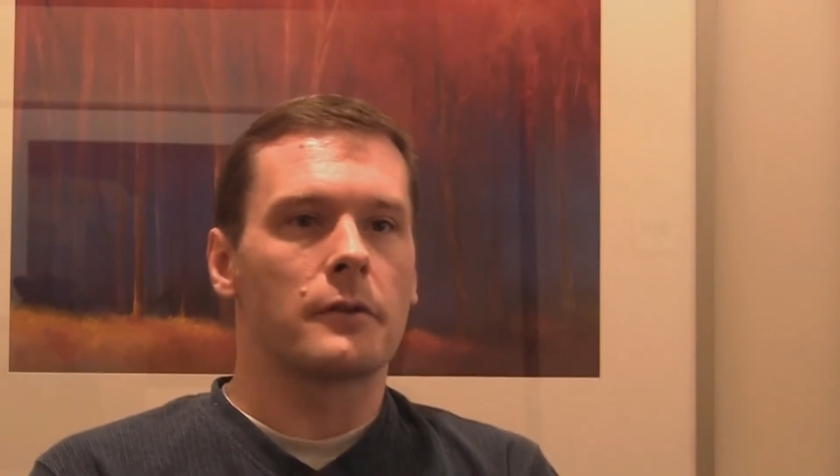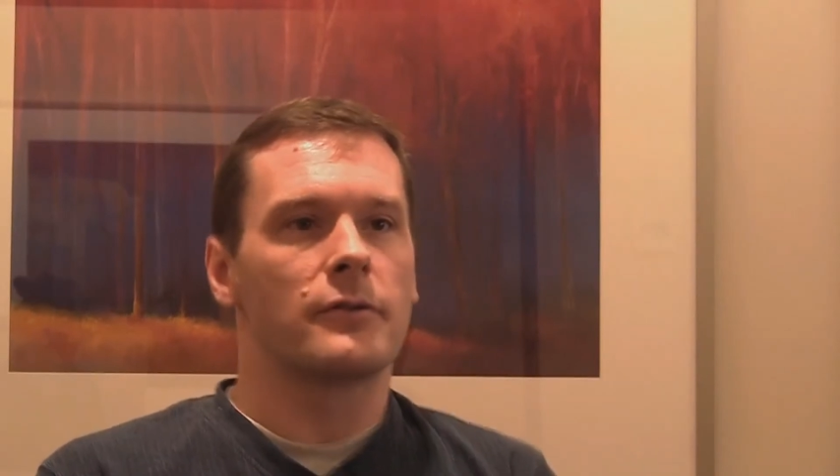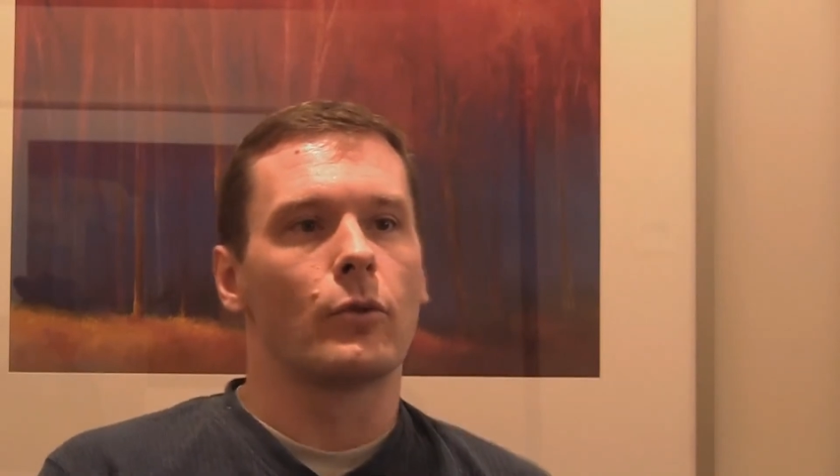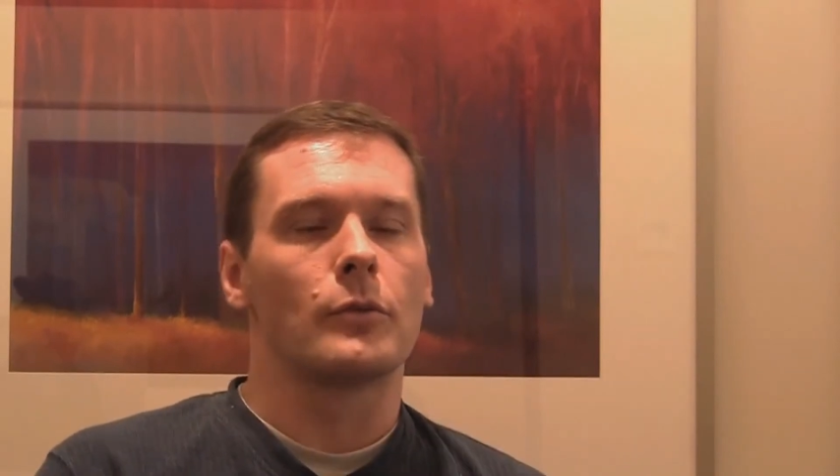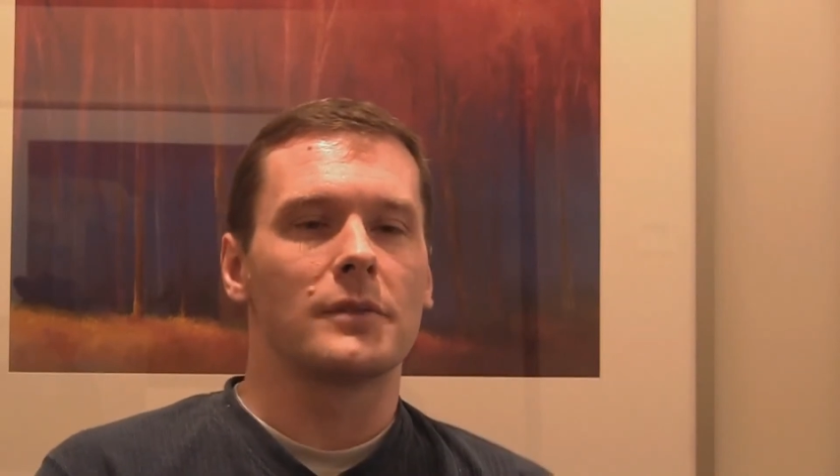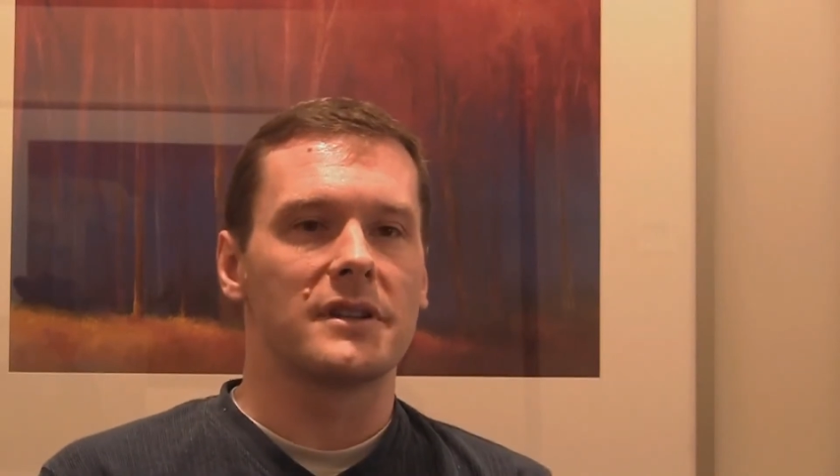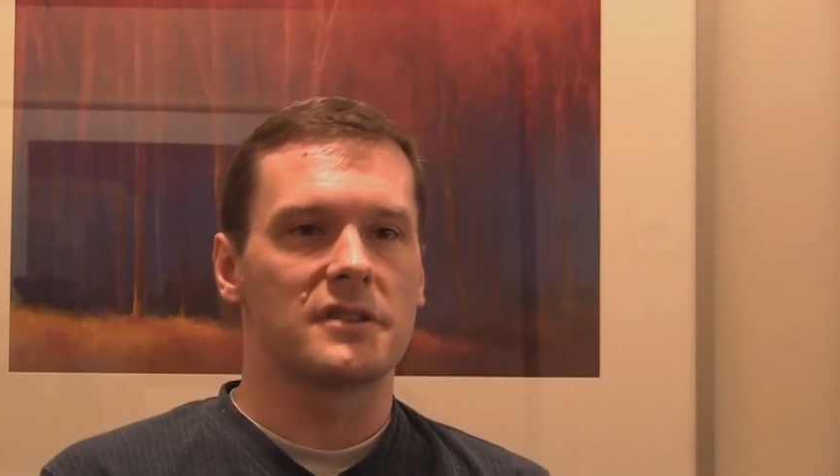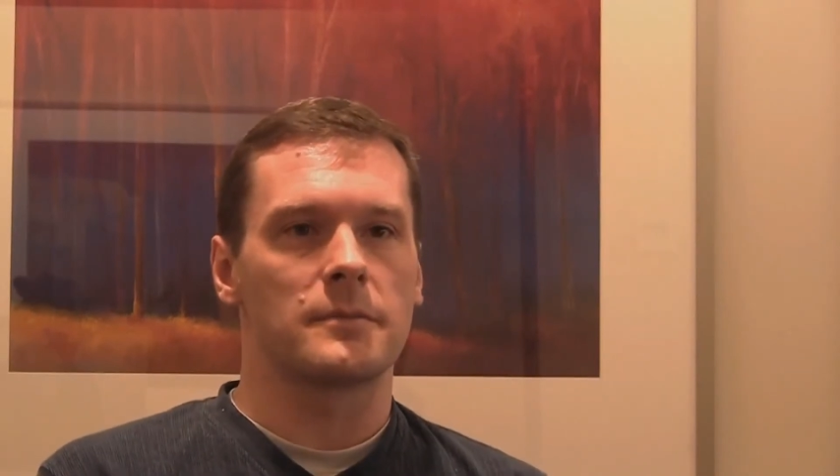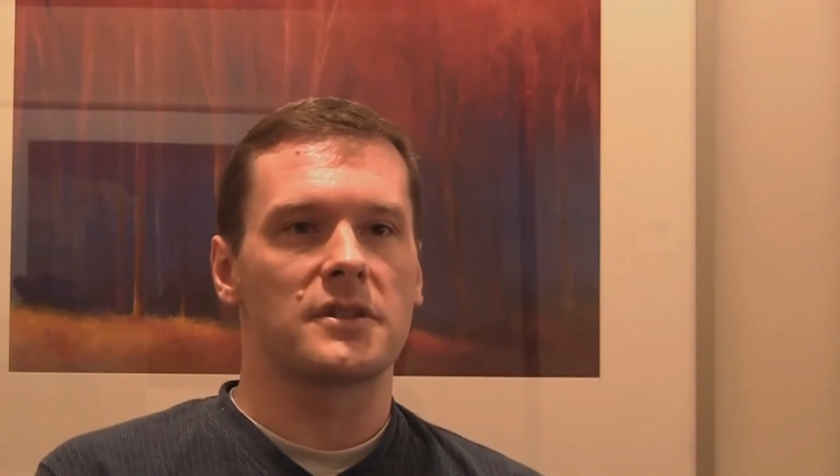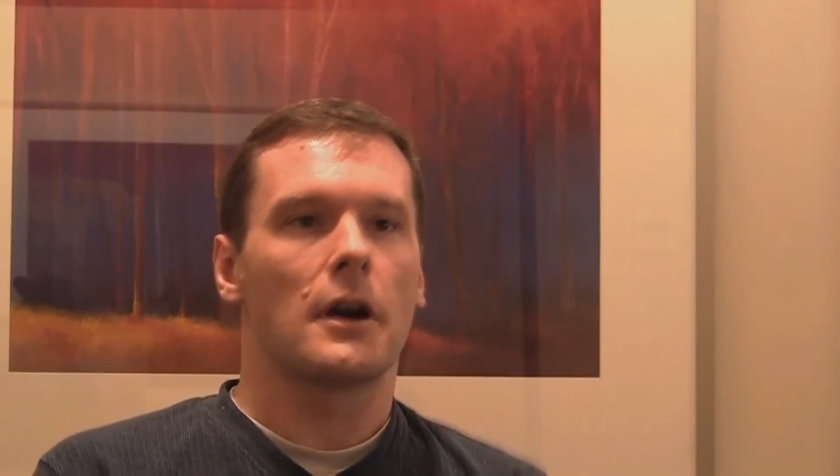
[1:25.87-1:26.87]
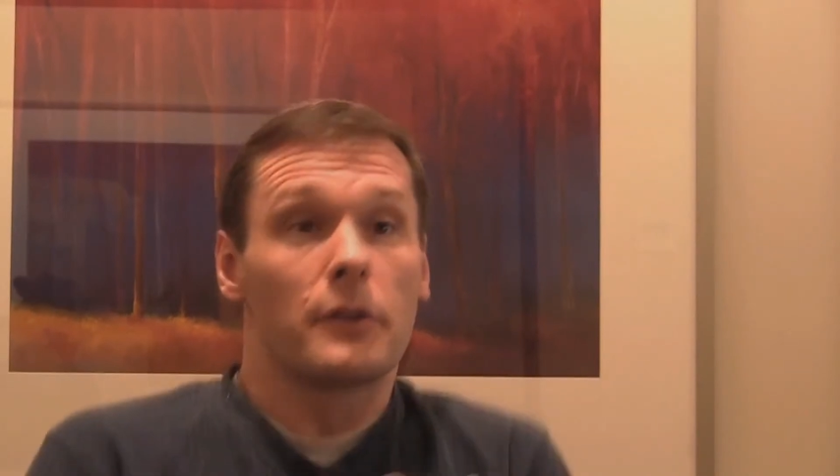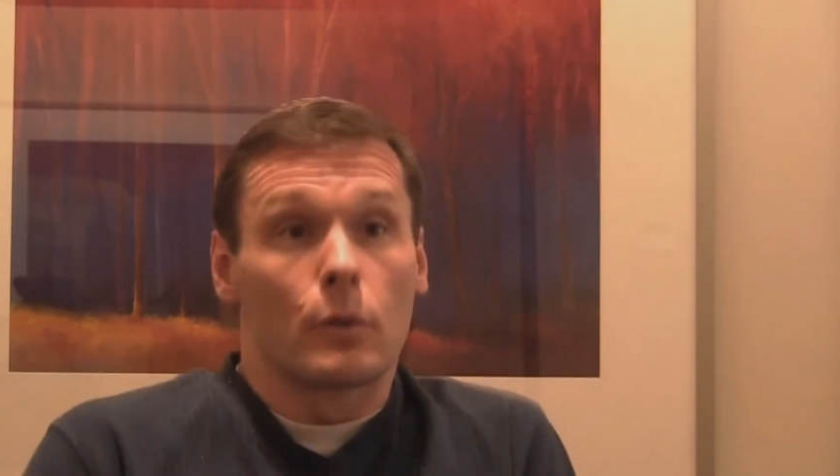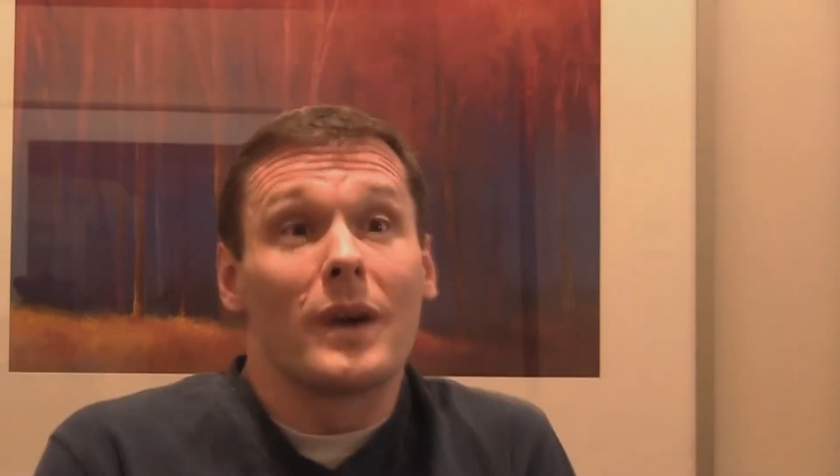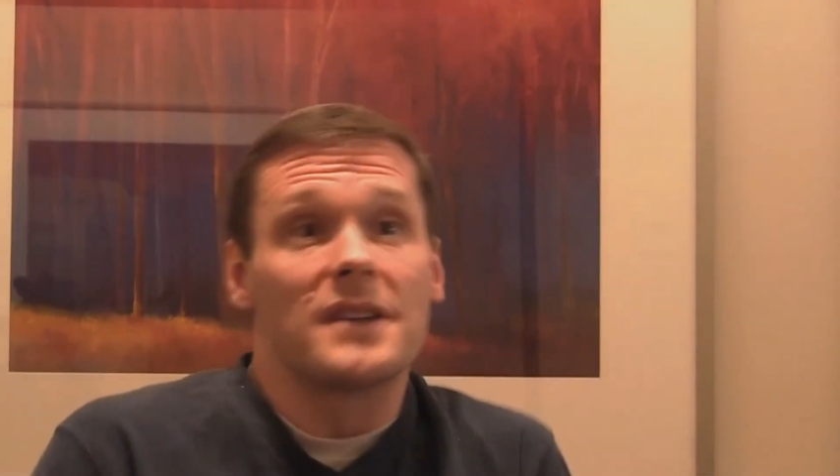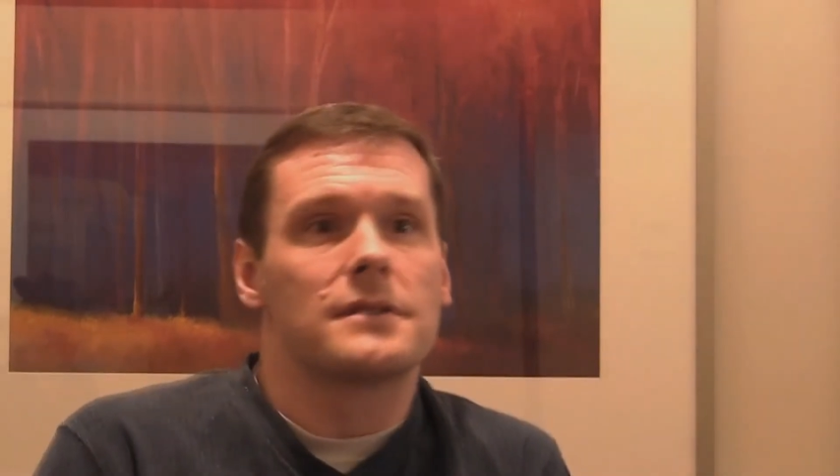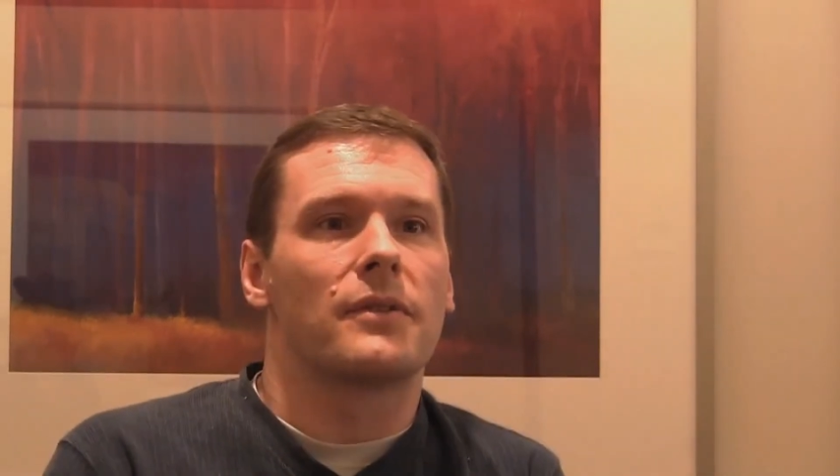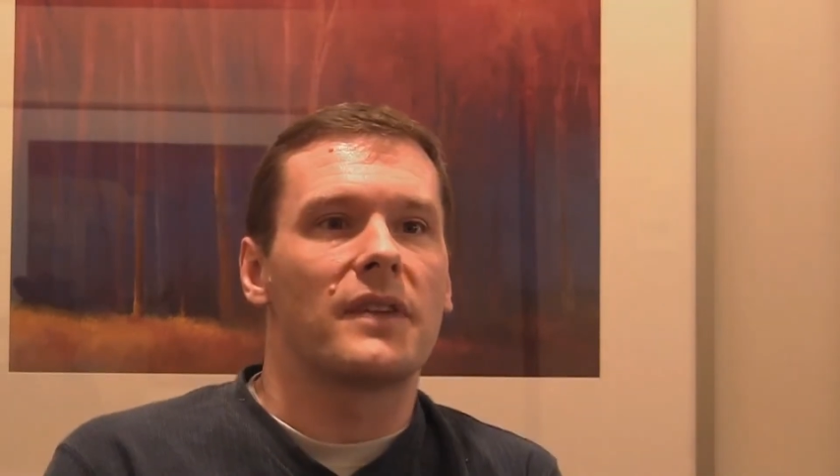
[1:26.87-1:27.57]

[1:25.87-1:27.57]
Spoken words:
other formalisms, other ways